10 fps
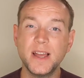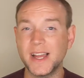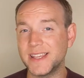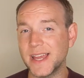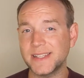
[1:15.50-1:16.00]

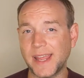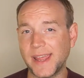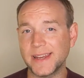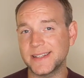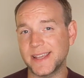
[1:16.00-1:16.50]
A yes
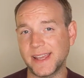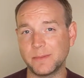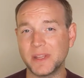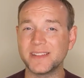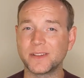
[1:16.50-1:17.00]
and
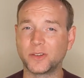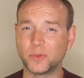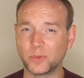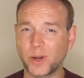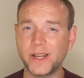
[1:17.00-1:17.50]
game is a
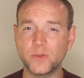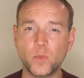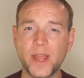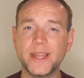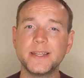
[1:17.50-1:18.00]
great
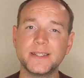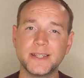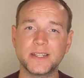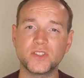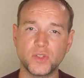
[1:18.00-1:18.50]
way to
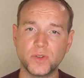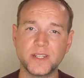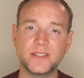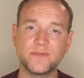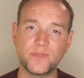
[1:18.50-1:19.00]
get
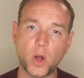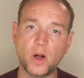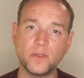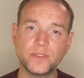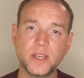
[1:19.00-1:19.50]
students
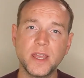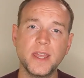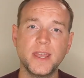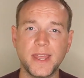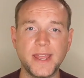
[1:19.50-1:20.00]
involved
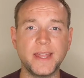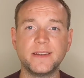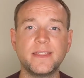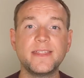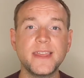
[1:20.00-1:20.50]

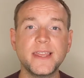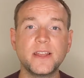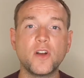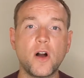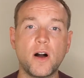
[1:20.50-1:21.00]
in
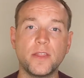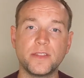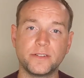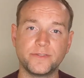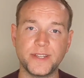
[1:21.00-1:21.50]
thinking on
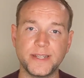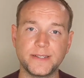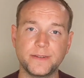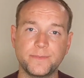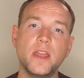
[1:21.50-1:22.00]
their
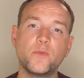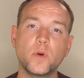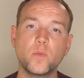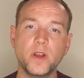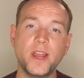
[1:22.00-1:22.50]
feet. If
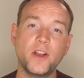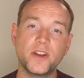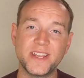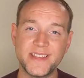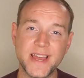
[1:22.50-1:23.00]
we're working on
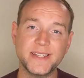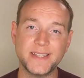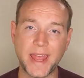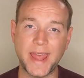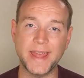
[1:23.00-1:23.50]
a
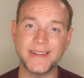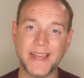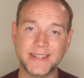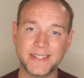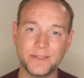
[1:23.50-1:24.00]
yes and
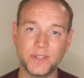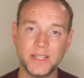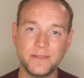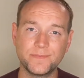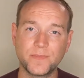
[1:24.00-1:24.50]

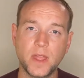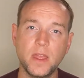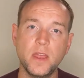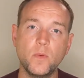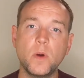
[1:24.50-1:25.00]
activity,
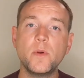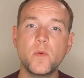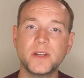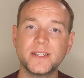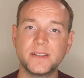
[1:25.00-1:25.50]
what we
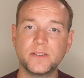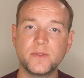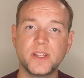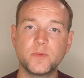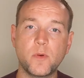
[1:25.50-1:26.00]
want to
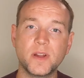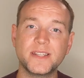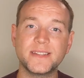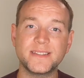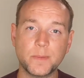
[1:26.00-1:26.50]
do is we want
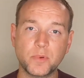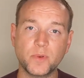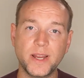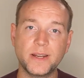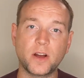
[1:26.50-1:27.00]
to
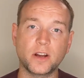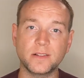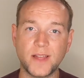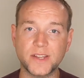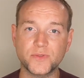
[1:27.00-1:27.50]
separate our
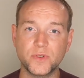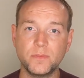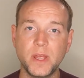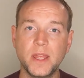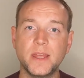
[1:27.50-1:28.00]

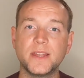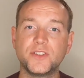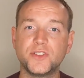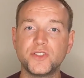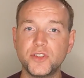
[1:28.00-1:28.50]
classroom
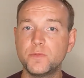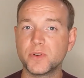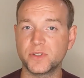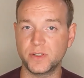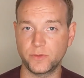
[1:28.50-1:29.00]
into
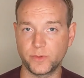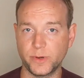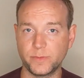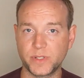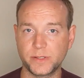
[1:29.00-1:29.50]
two-person
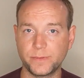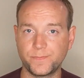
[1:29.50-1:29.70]
groups.